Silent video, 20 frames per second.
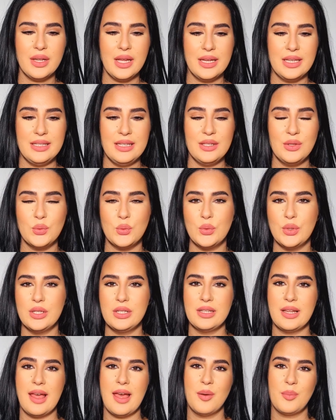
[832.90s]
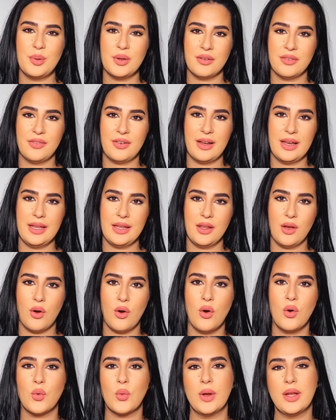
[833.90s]
and it will amplify
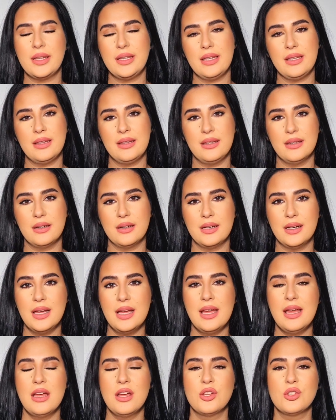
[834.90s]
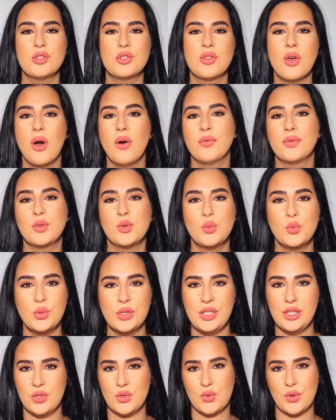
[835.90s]
already the soft
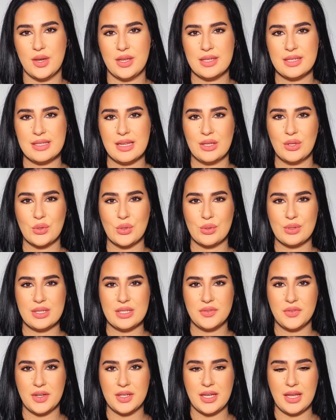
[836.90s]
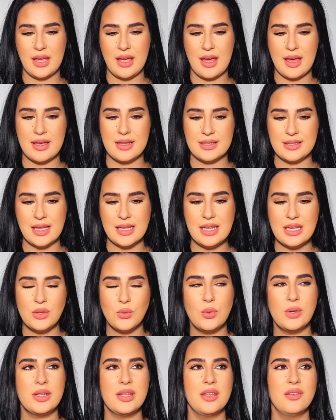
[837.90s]
woody trace that Roses Vanille has, and it
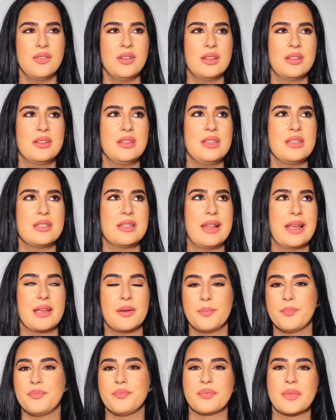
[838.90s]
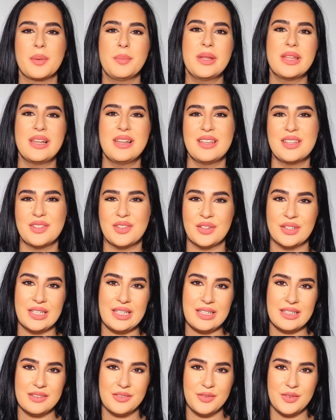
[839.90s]
will give it this like Middle
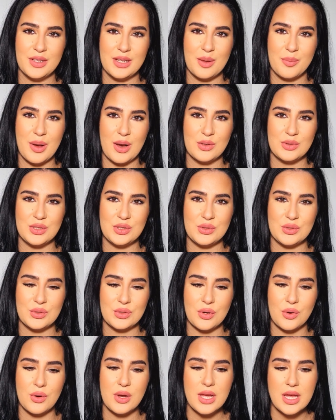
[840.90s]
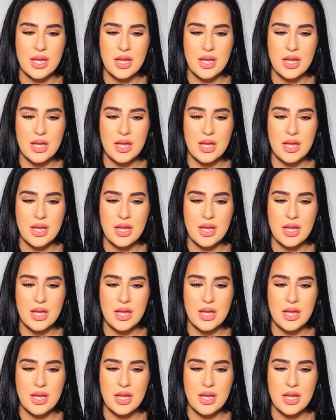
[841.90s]
Eastern feel about it, you know,